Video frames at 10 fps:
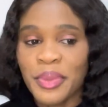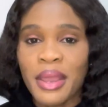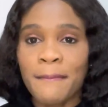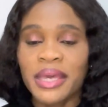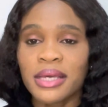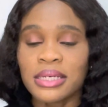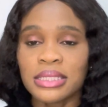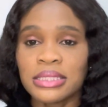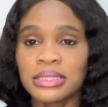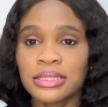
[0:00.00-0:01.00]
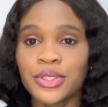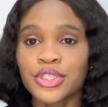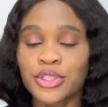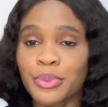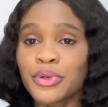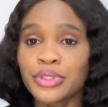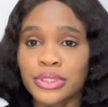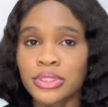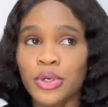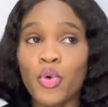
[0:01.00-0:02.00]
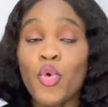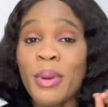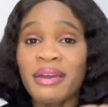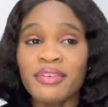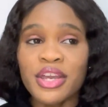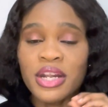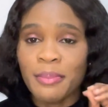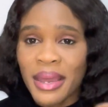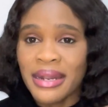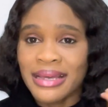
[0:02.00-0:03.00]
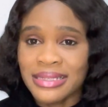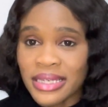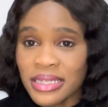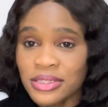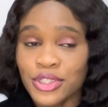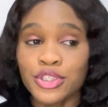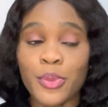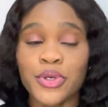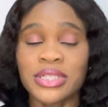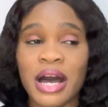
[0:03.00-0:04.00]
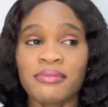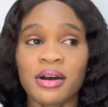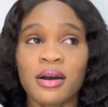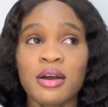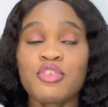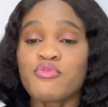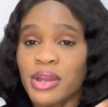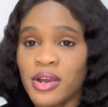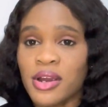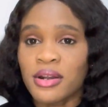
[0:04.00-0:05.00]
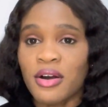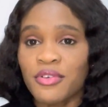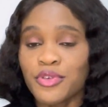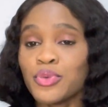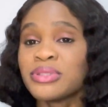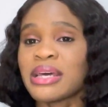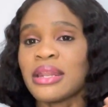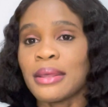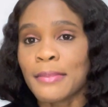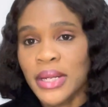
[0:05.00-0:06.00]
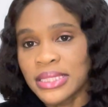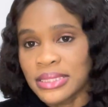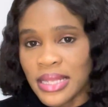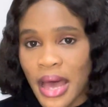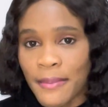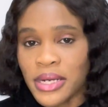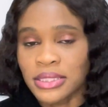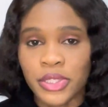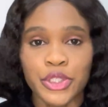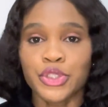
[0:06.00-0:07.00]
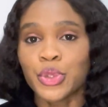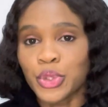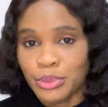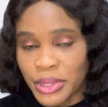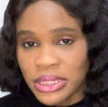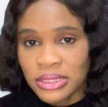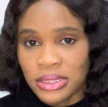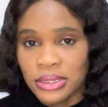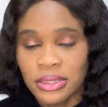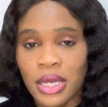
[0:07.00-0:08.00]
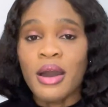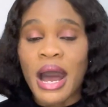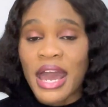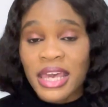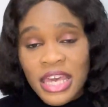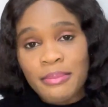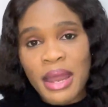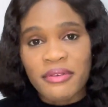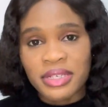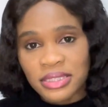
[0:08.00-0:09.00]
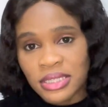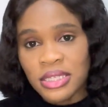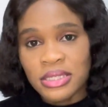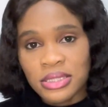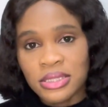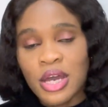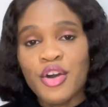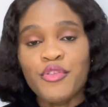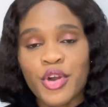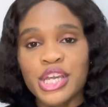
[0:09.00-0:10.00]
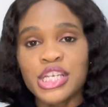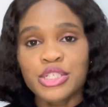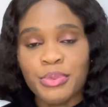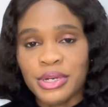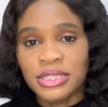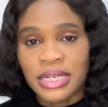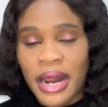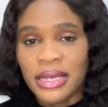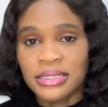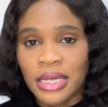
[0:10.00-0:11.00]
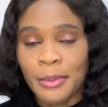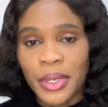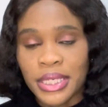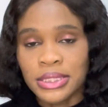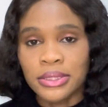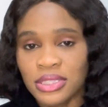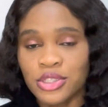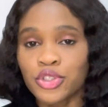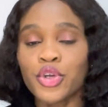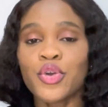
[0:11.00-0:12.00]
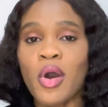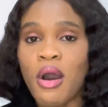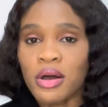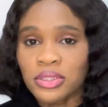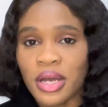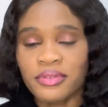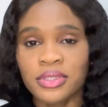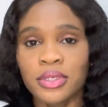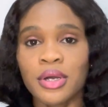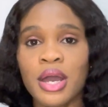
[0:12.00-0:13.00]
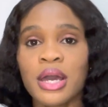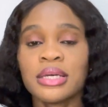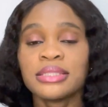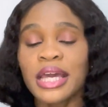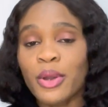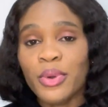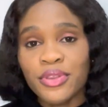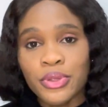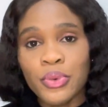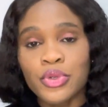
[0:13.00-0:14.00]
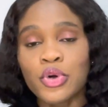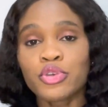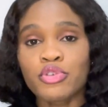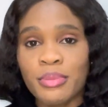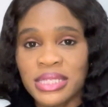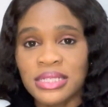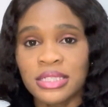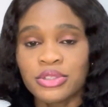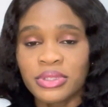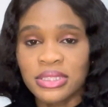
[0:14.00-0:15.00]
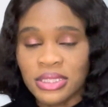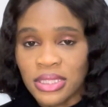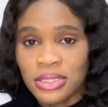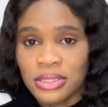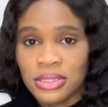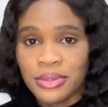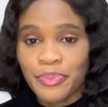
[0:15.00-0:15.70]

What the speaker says: because you're supposed to, whomever your dependent is, you're supposed to have a record of you sending money to that person or to those persons. I keep my receipts for each person that I send money to. So you also have to take with you those remittance receipts.